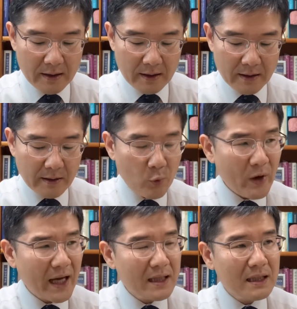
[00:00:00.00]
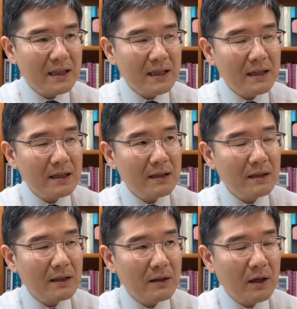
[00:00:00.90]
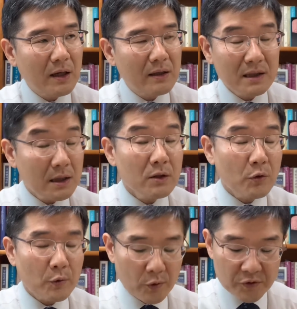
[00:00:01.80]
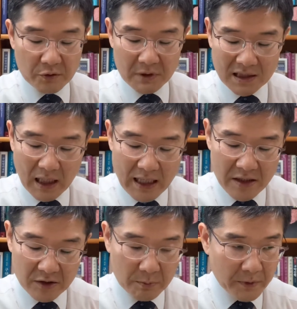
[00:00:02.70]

When he also retired,